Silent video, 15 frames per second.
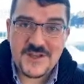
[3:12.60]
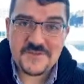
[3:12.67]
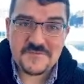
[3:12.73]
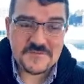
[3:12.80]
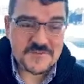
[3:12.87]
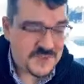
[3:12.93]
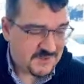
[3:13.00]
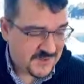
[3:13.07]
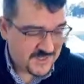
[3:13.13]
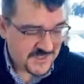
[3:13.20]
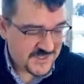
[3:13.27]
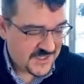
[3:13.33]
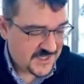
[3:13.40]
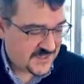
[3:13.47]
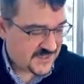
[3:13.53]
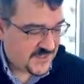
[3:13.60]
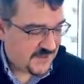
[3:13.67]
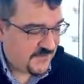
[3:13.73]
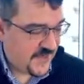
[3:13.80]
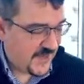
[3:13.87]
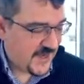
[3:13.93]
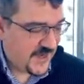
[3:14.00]
Somebody says
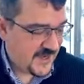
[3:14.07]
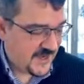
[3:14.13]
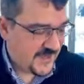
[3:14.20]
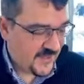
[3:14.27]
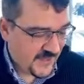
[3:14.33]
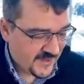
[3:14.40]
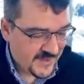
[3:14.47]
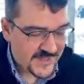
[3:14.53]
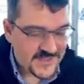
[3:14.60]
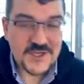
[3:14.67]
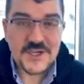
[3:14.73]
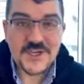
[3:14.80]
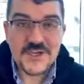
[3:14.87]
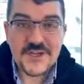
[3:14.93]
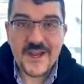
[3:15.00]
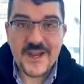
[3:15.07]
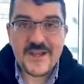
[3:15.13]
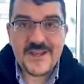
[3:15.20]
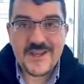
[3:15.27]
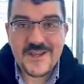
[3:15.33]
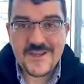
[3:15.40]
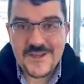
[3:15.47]
something and I think that's a good
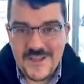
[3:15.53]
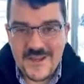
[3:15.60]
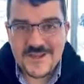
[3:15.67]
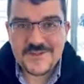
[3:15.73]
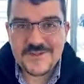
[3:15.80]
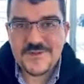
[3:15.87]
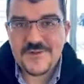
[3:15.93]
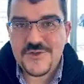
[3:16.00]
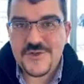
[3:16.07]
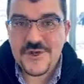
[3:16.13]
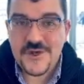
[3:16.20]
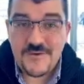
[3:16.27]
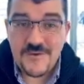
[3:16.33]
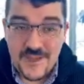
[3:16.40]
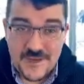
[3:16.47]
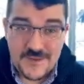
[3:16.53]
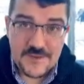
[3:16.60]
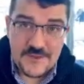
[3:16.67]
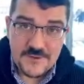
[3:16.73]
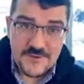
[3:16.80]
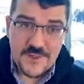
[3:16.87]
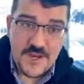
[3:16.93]
idea. Yes, you should go ahead and
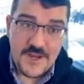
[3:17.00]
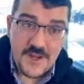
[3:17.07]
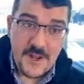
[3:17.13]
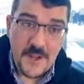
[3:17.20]
do that.